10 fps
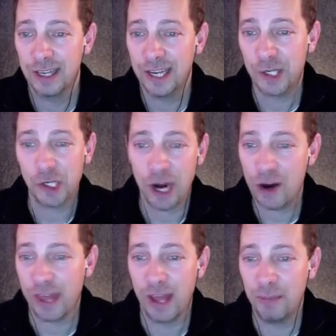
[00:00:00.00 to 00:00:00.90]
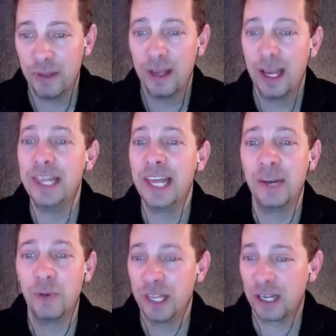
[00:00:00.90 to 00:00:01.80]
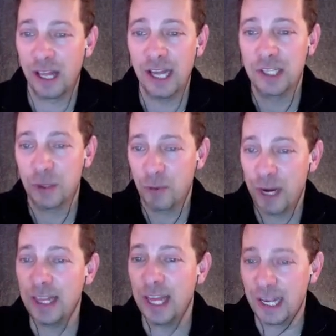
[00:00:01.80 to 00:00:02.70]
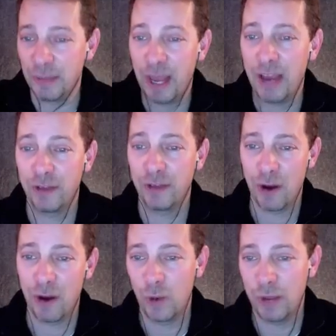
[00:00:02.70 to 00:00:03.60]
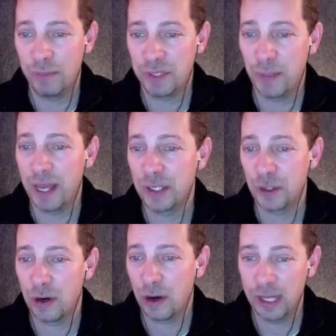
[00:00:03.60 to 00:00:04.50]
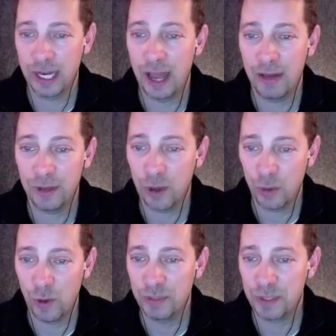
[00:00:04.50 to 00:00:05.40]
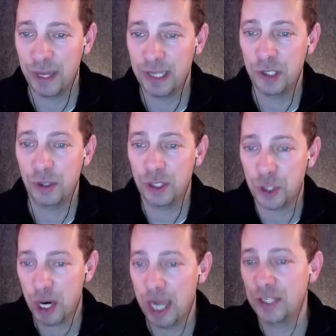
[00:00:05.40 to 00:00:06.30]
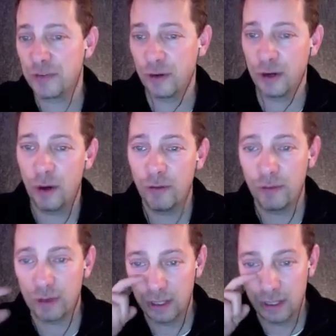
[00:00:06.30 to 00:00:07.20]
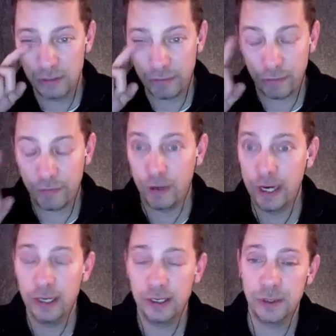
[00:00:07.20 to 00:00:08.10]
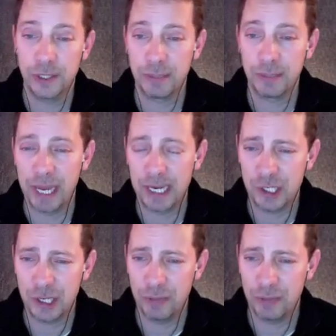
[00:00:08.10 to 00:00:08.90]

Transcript: and share them. And then when the clients are ready, they can pay for their own web space, or they have their own web space. You can transfer it over for free using Managed